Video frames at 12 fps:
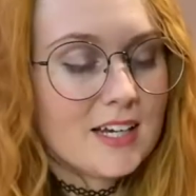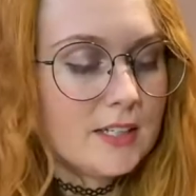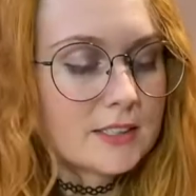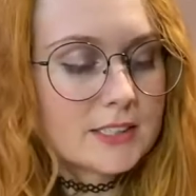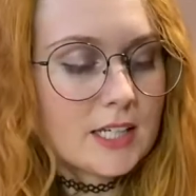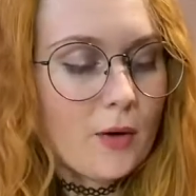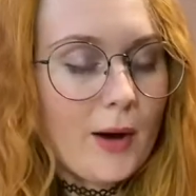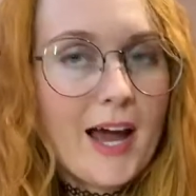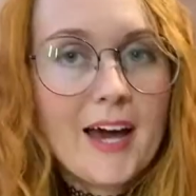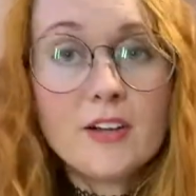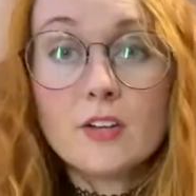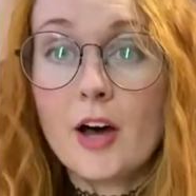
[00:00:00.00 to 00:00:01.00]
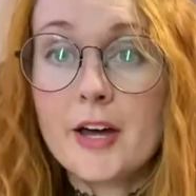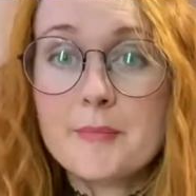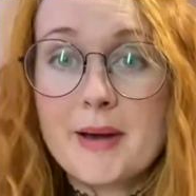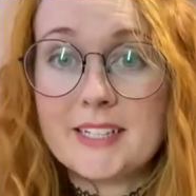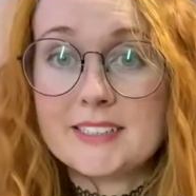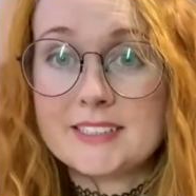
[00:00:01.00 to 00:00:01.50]
So I had a lot of
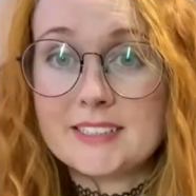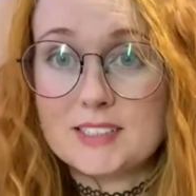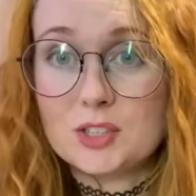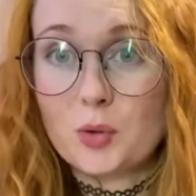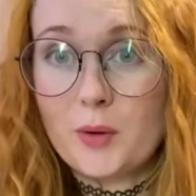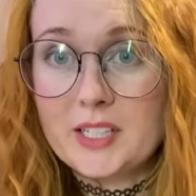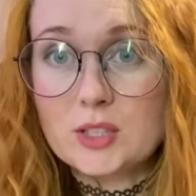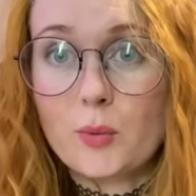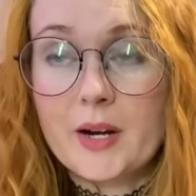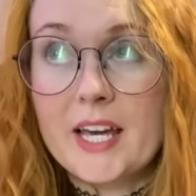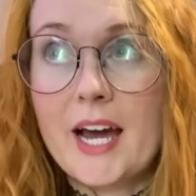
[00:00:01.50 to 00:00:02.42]
mantises in twenty twenty.